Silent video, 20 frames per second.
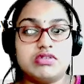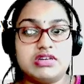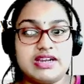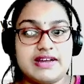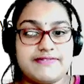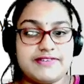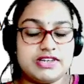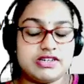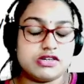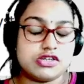
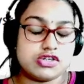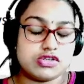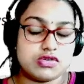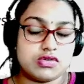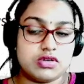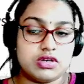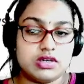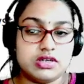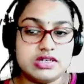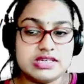graphic
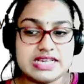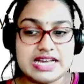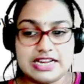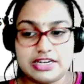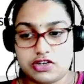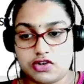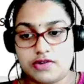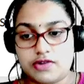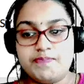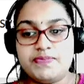controllers
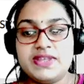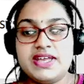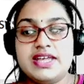and all.